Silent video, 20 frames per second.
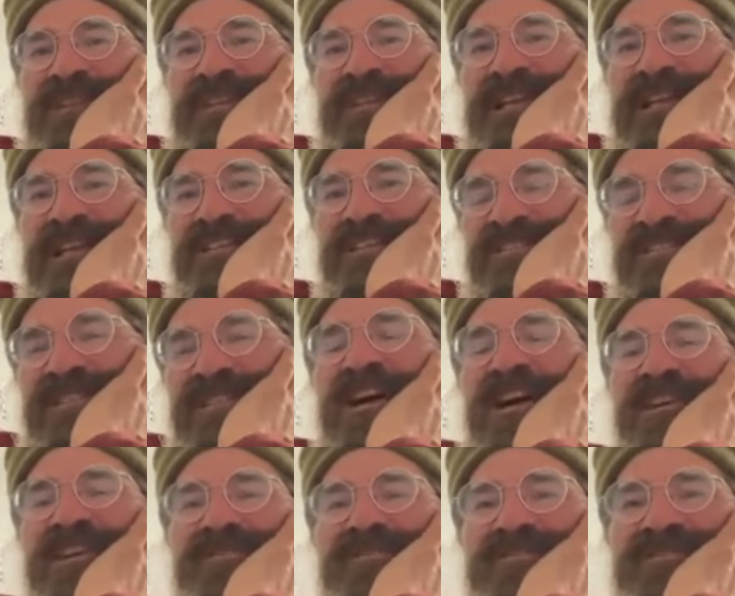and that's
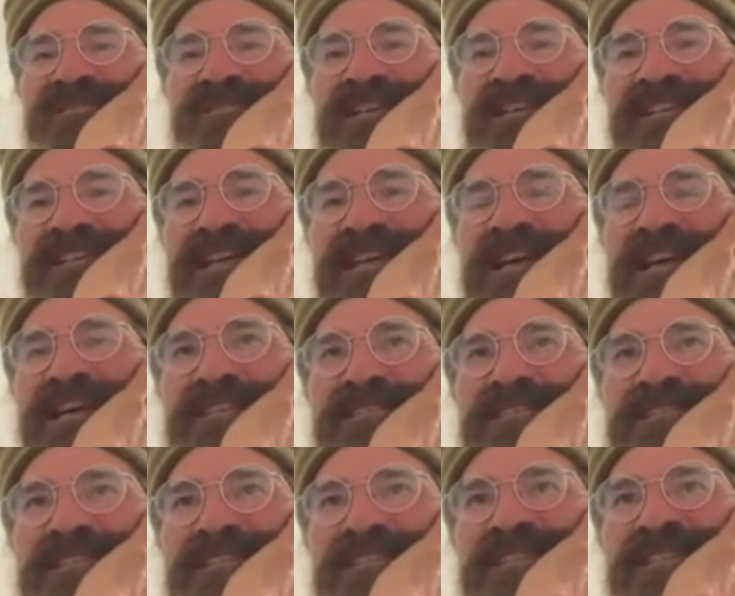enough. Like
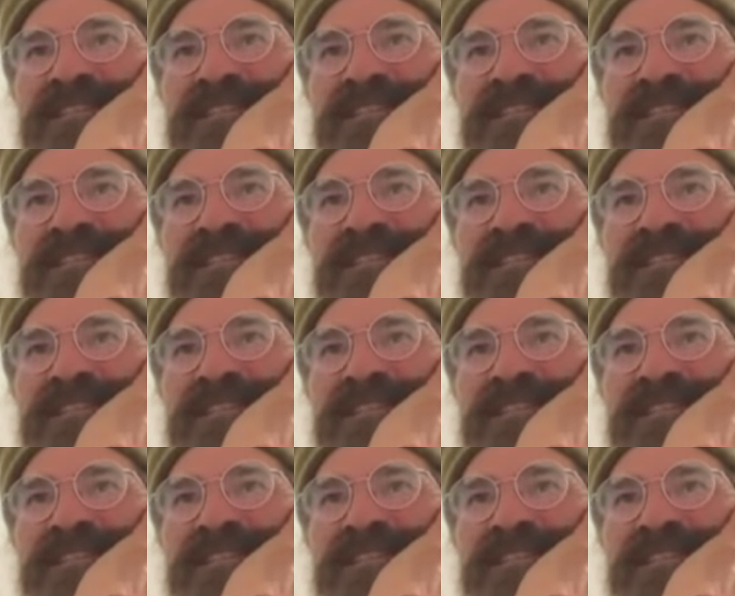that.